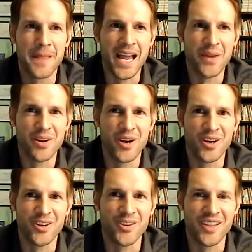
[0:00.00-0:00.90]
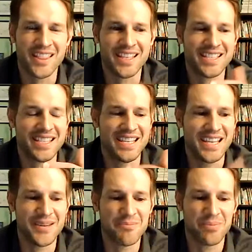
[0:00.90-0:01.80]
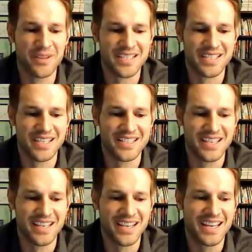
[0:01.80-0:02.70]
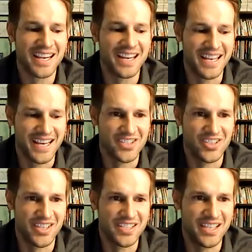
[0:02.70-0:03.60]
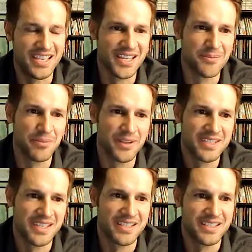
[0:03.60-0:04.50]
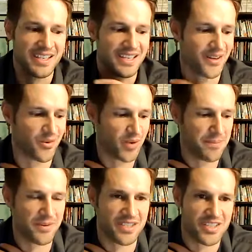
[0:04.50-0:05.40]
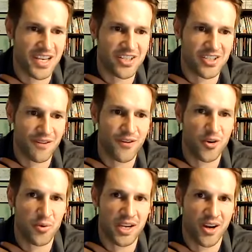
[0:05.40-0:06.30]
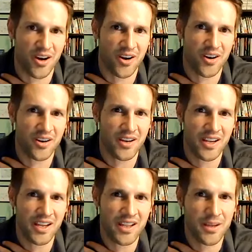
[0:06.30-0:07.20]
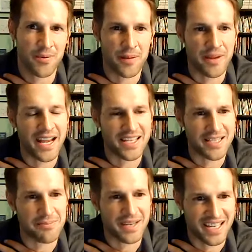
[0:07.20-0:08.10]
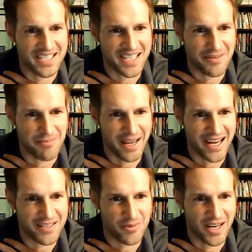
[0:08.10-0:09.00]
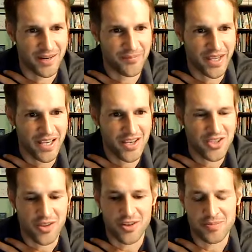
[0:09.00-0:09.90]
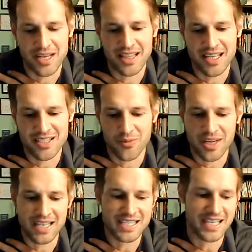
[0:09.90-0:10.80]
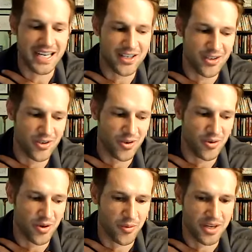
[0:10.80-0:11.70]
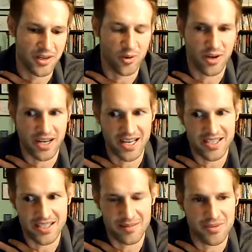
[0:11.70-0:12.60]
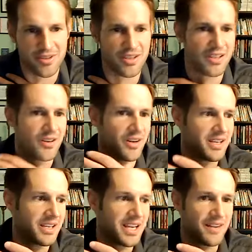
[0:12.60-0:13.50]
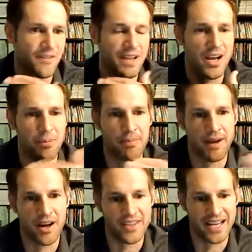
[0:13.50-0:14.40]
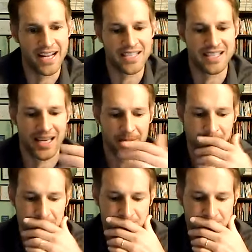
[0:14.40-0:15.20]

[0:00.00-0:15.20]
I would argue that it's the implicit connections and the implicit, representation of who we are that probably has the biggest impact, right? So there's many things that we can say to do, or we can organize them to, and kind of help on the outside